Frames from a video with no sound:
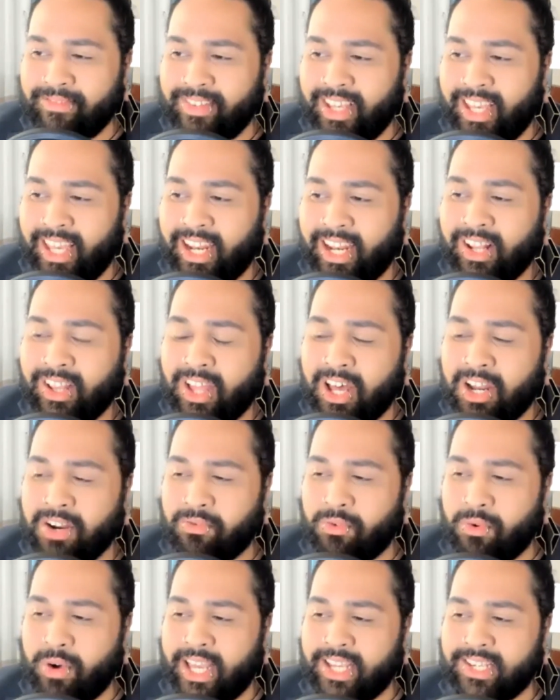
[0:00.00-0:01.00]
in a lot
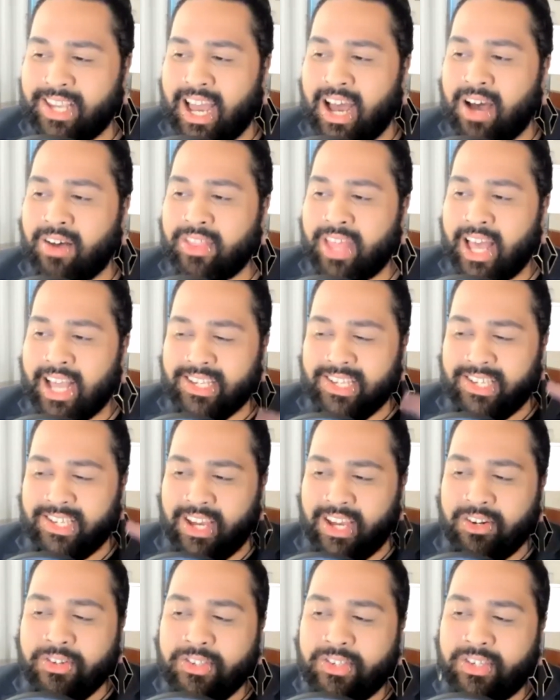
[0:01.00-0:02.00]
of ways how that
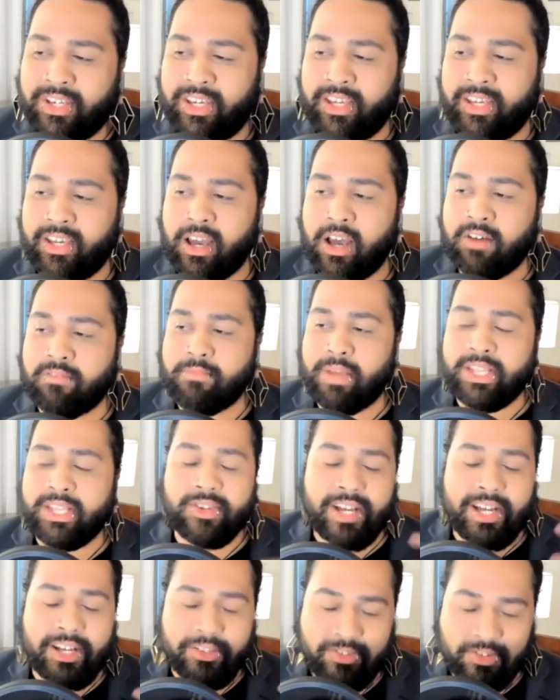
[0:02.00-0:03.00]
subtlety of mental
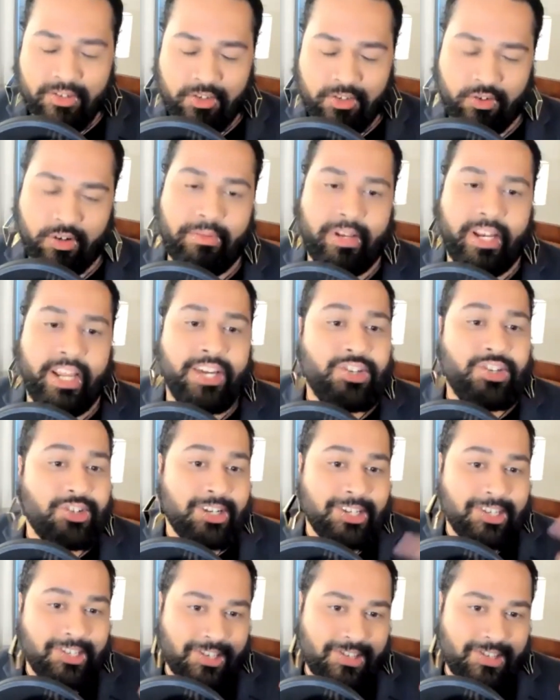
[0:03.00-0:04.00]
health discrimination
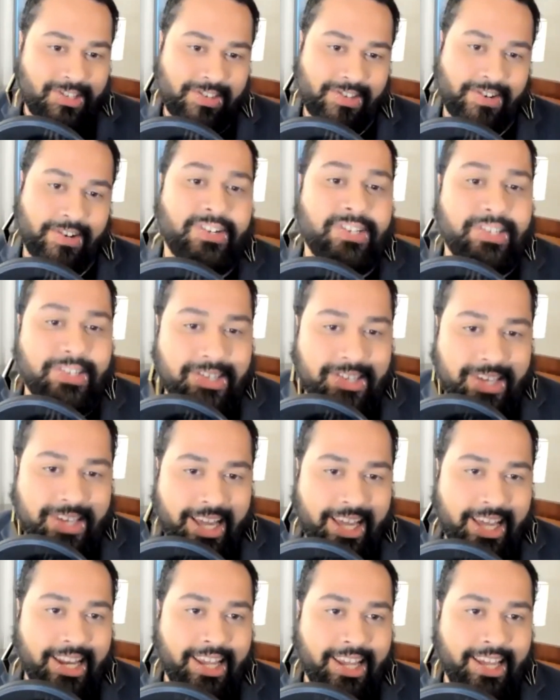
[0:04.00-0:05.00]
exists in our
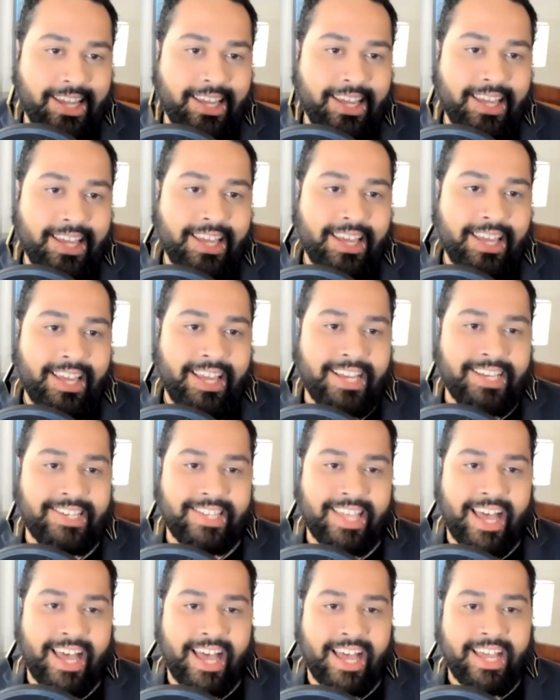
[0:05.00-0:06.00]
society, is
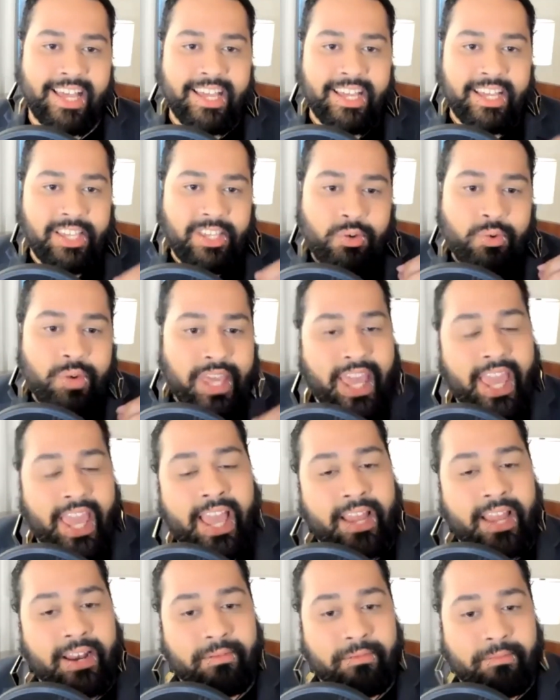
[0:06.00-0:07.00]
that you
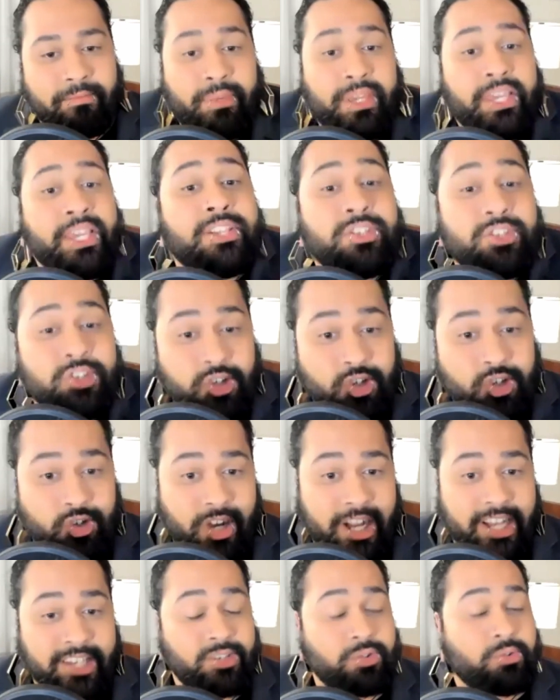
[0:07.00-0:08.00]
can't be in
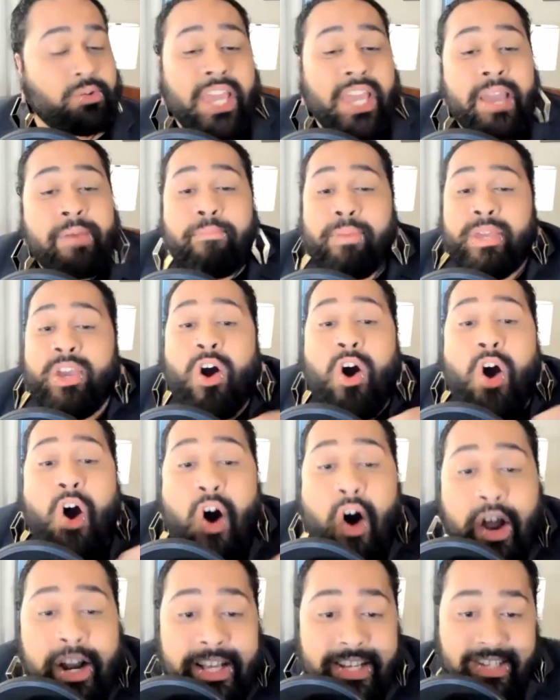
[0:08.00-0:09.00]
distress, you can't be
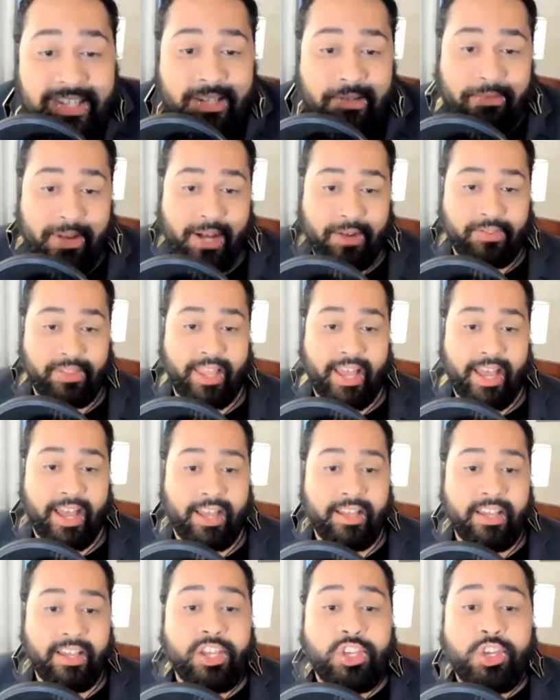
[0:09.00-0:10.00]
honest about that,
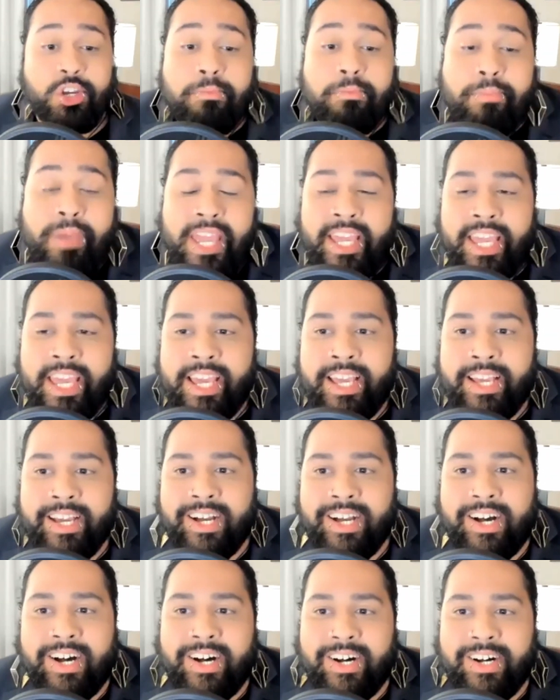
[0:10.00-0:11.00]
you're making
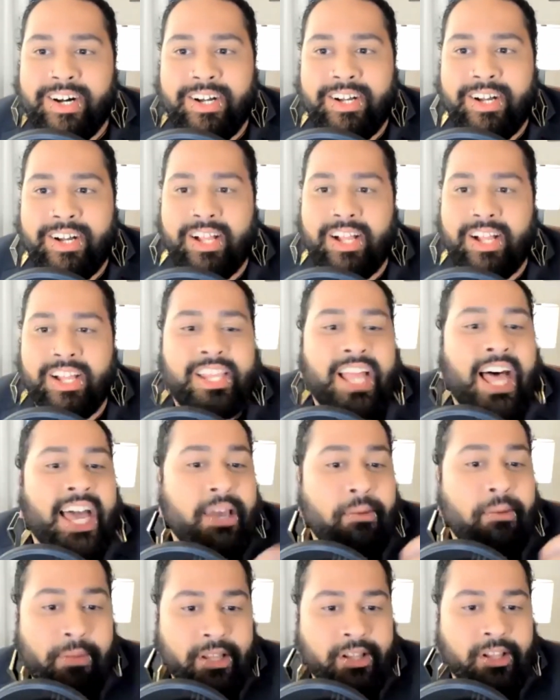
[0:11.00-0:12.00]
a
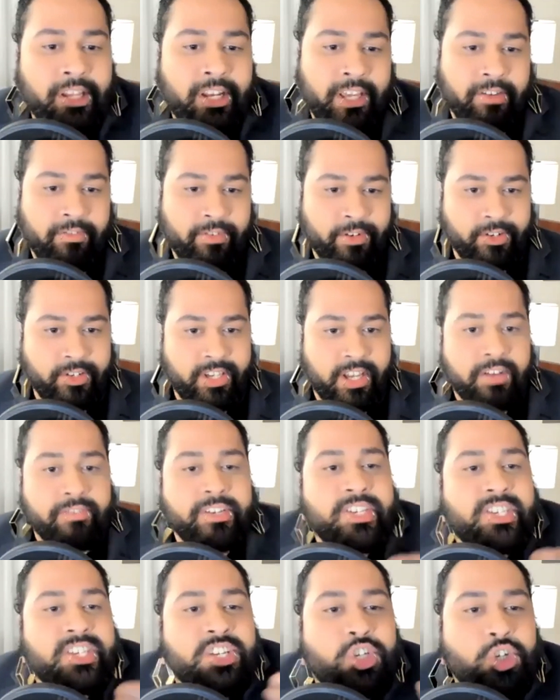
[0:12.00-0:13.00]
liability of yourself, a
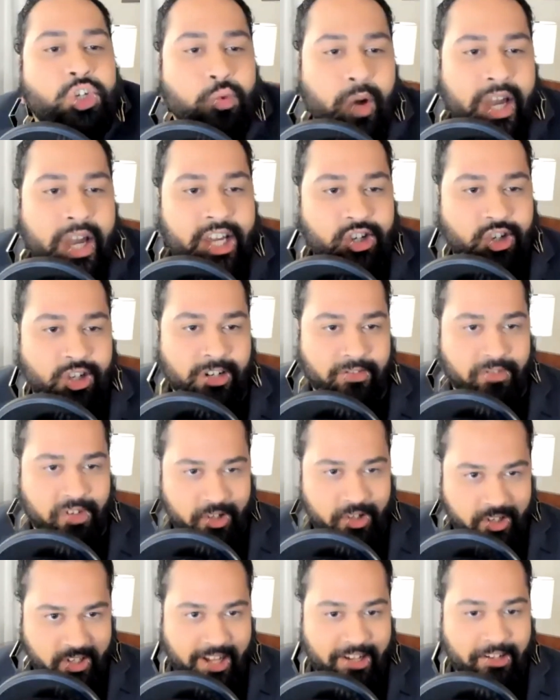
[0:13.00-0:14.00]
situation of
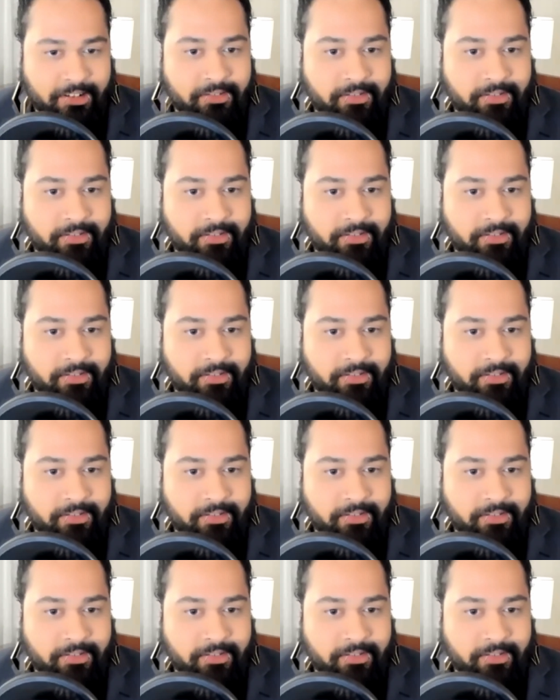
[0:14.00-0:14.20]
yourself.